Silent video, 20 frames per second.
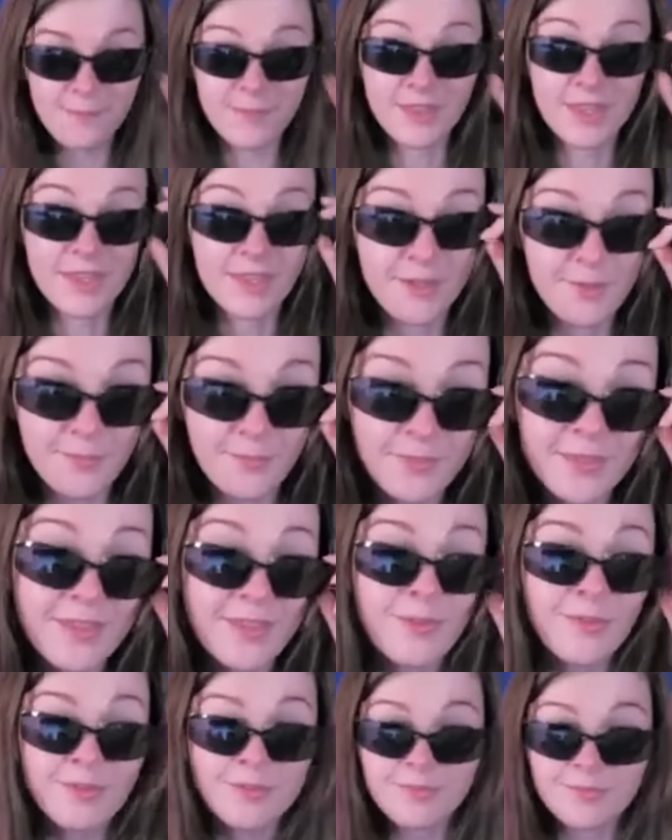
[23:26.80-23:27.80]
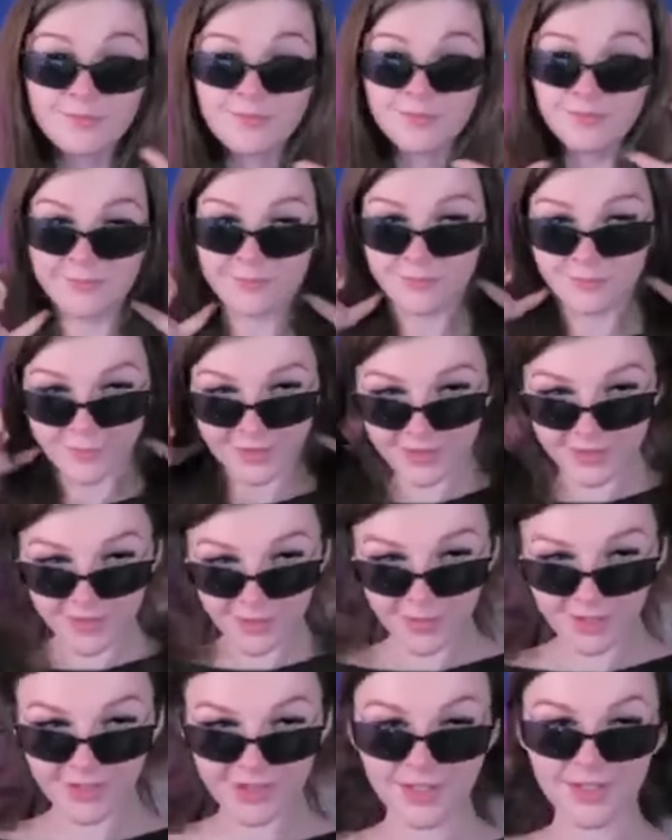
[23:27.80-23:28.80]
Yeah, cause like. What do you think
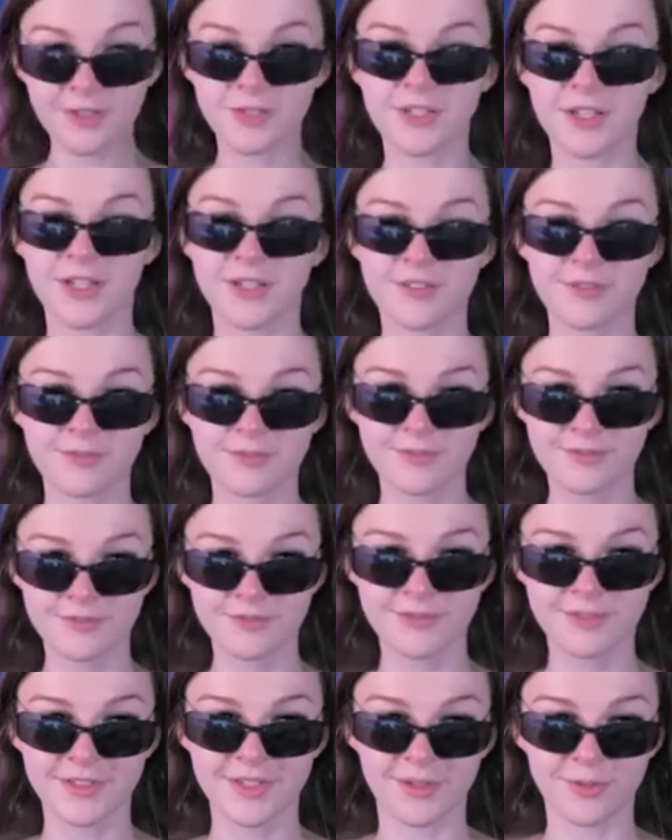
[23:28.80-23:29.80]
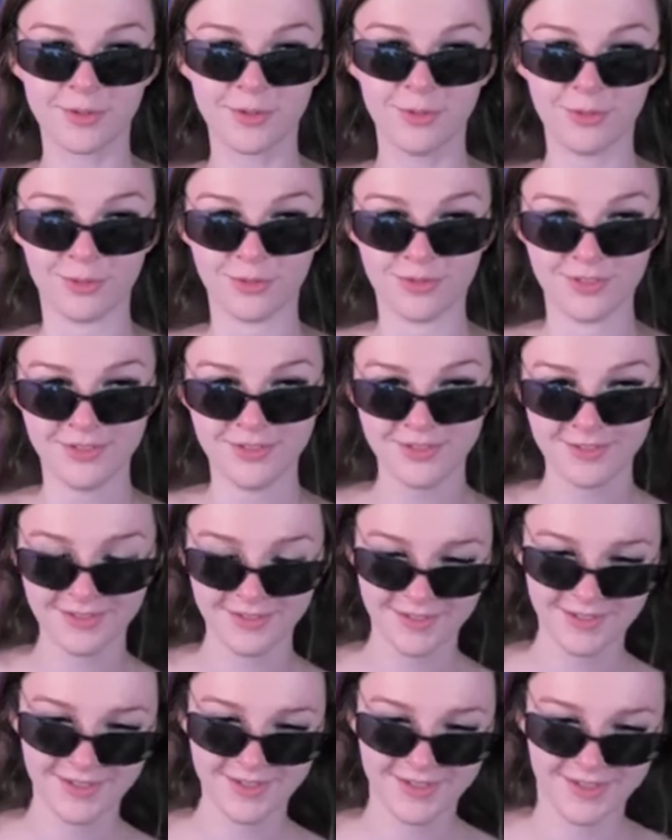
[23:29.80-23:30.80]
about now, chat? I think I'm cool.
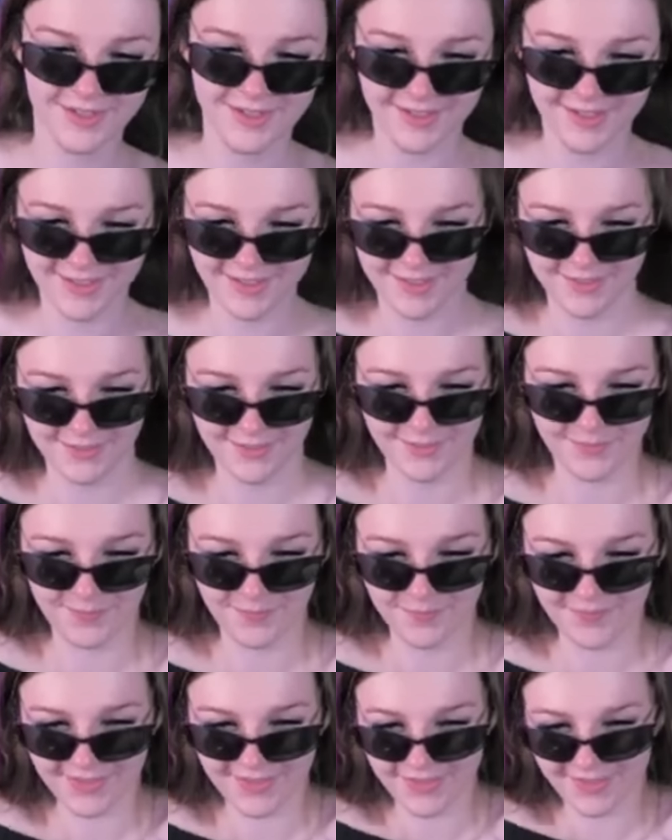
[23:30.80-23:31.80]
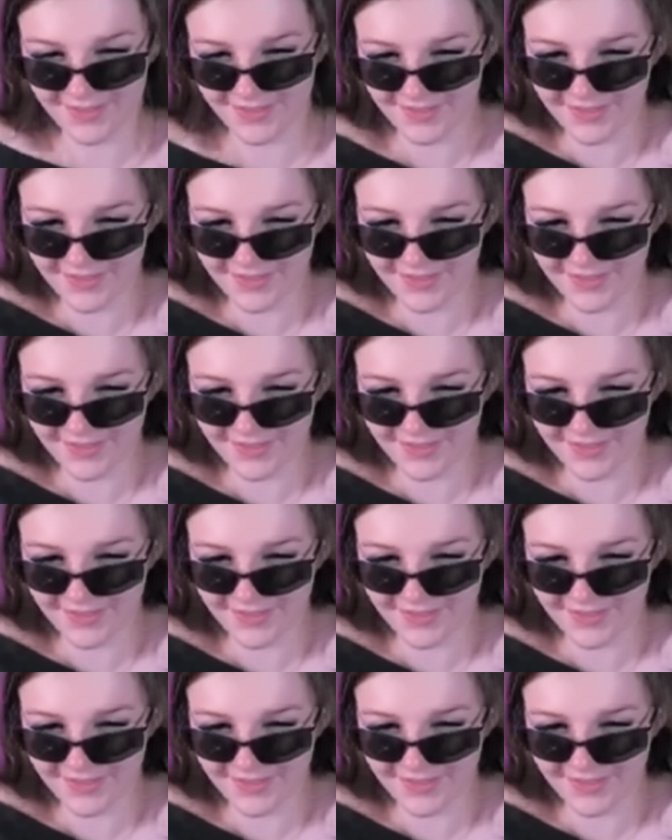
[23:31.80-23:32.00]
I'm instantly wet.